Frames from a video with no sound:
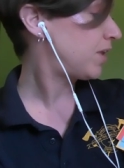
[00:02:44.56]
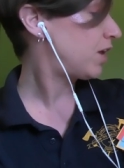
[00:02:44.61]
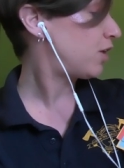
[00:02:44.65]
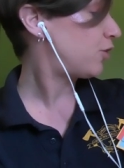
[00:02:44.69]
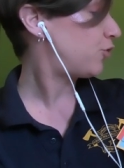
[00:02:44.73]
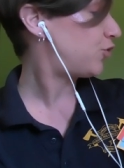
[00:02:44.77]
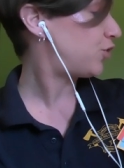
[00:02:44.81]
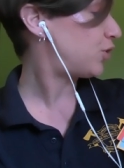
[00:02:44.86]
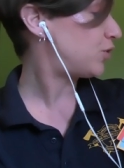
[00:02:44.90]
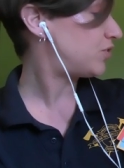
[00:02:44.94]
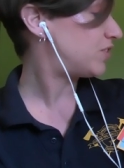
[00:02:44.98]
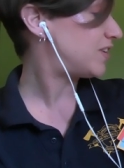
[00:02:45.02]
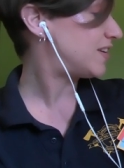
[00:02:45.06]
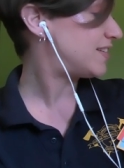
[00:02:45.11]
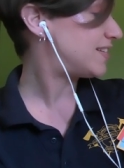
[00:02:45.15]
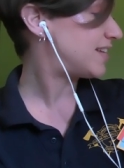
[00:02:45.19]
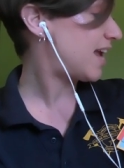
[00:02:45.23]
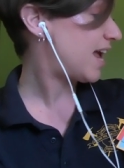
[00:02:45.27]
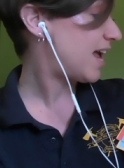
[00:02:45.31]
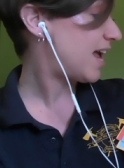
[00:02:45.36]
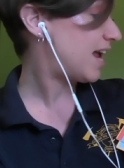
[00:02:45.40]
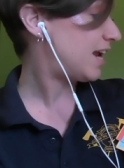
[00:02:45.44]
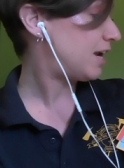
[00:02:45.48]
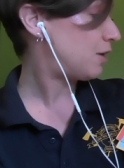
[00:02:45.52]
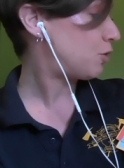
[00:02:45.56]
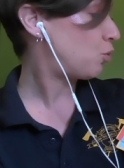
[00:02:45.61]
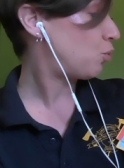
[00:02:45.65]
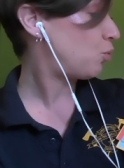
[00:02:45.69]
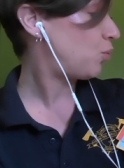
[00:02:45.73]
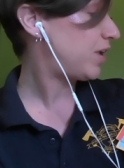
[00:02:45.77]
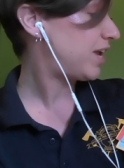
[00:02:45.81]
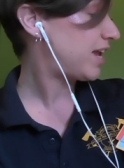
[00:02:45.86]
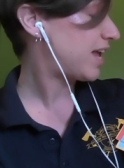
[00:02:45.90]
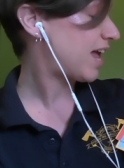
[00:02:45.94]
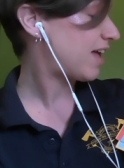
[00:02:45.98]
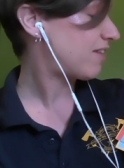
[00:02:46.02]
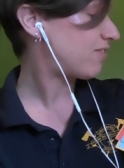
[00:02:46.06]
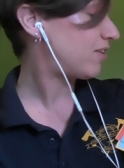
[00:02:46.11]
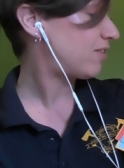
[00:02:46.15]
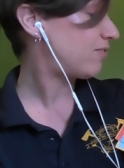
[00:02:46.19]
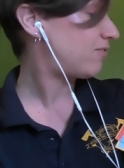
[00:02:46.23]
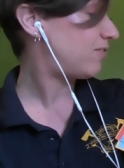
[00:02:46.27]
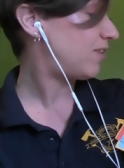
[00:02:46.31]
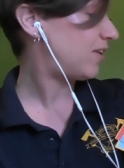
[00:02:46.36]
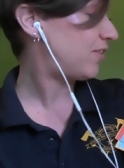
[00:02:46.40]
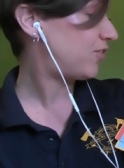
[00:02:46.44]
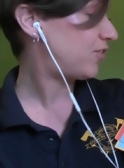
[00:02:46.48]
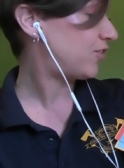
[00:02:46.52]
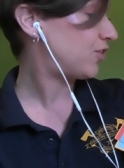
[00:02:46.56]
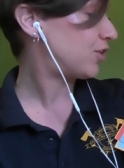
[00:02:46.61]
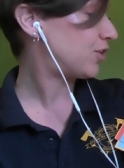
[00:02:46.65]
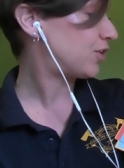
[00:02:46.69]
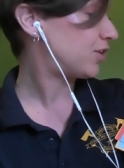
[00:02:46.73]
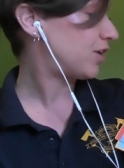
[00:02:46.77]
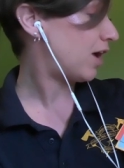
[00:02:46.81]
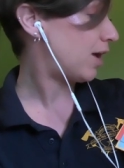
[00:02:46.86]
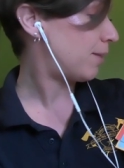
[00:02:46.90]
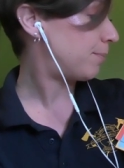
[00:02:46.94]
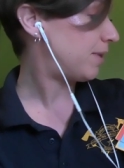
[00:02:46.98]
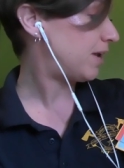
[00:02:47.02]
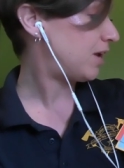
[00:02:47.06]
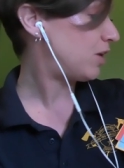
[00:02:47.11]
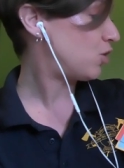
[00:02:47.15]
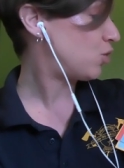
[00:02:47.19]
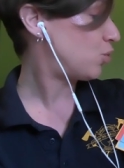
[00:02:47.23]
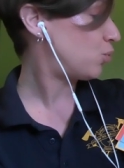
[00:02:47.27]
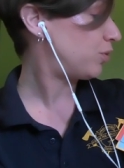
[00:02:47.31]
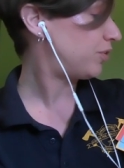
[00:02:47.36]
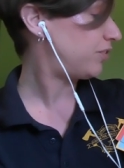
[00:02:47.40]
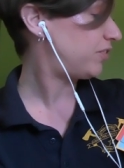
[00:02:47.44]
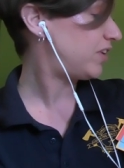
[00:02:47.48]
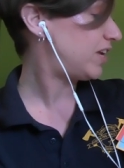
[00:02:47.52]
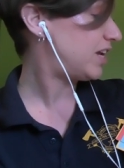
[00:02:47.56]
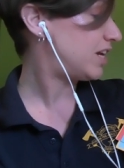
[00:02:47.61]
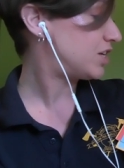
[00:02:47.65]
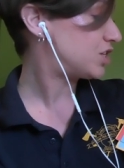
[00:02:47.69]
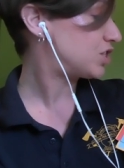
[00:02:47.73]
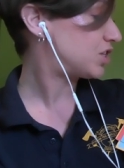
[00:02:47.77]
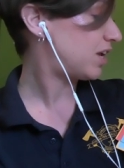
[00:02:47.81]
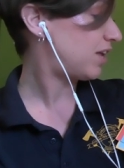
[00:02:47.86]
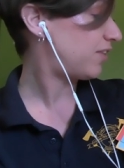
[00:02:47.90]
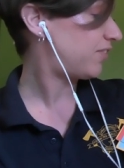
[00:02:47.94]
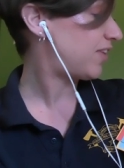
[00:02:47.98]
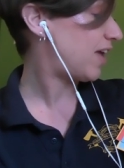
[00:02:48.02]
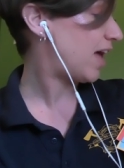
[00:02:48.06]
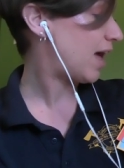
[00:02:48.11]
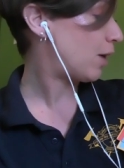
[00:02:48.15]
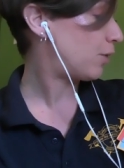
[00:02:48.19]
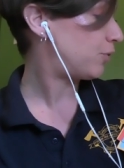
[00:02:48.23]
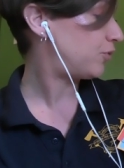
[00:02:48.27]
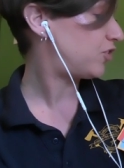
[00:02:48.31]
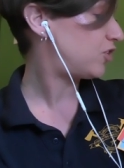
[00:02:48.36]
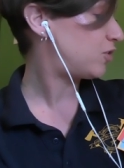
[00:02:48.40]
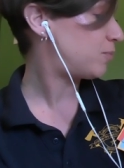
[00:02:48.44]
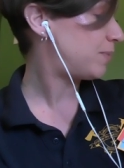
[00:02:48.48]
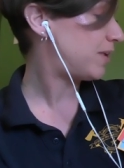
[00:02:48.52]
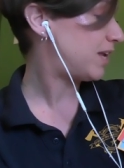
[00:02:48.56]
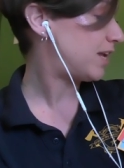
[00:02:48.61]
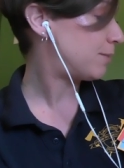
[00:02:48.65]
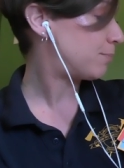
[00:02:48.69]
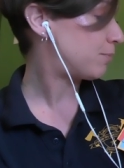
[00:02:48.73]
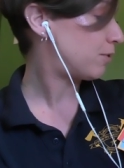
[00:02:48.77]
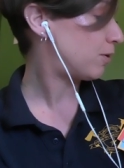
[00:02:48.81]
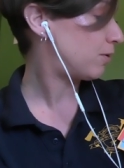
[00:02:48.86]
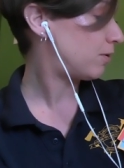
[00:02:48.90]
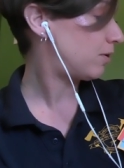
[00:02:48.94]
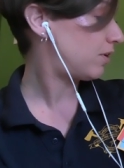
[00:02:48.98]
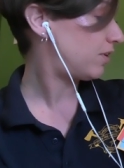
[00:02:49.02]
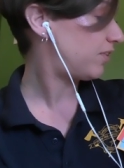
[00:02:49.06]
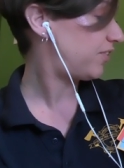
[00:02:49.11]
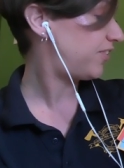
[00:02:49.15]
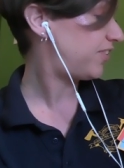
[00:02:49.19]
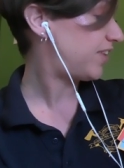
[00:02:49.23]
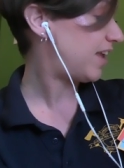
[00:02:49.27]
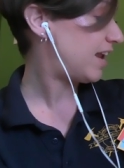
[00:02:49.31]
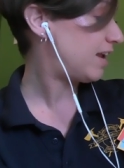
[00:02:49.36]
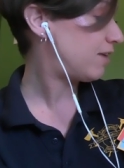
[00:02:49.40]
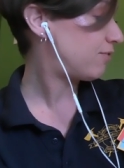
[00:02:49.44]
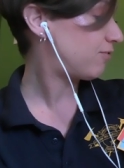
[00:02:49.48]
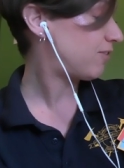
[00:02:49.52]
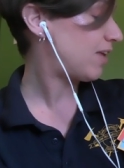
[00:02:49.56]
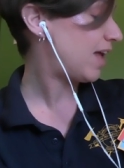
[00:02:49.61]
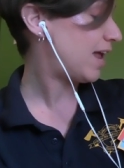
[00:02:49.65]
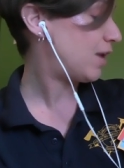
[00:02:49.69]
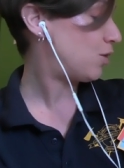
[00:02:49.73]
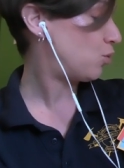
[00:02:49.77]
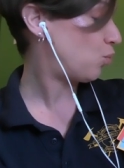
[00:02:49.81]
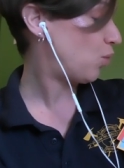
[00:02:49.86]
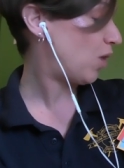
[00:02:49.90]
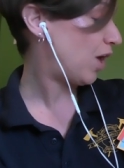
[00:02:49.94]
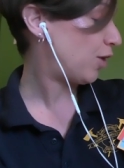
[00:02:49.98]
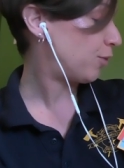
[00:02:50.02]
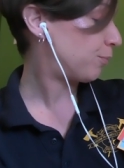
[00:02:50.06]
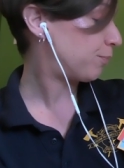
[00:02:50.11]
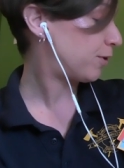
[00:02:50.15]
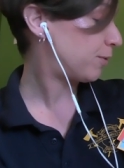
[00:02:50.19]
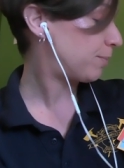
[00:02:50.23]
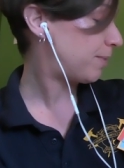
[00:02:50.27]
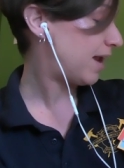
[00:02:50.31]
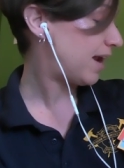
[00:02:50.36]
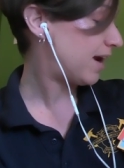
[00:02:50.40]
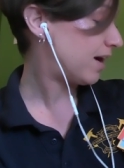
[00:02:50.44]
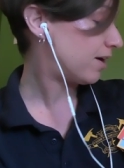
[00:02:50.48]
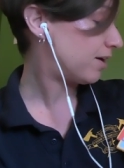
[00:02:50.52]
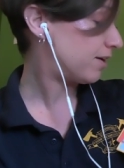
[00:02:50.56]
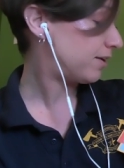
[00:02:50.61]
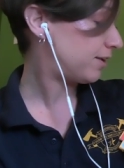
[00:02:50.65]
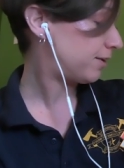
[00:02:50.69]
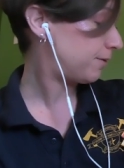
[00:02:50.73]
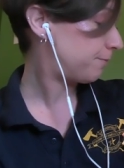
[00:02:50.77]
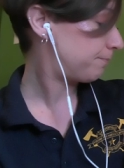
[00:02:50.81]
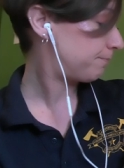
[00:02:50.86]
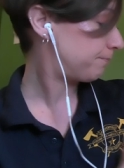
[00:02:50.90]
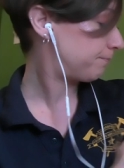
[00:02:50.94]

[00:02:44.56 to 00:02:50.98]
So today we have a visitor coming who will teach us how to be safe and well prepared.